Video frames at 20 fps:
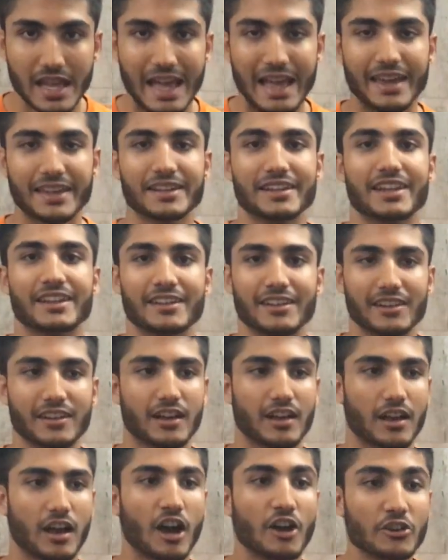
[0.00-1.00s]
and
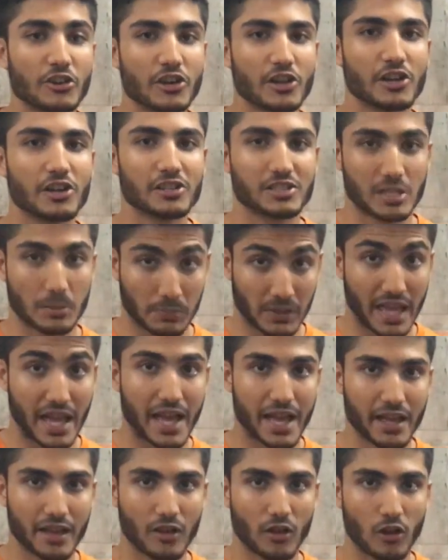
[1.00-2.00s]
an
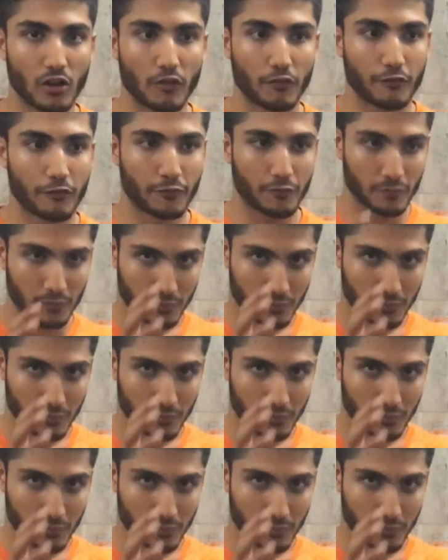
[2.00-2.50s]
undersupply of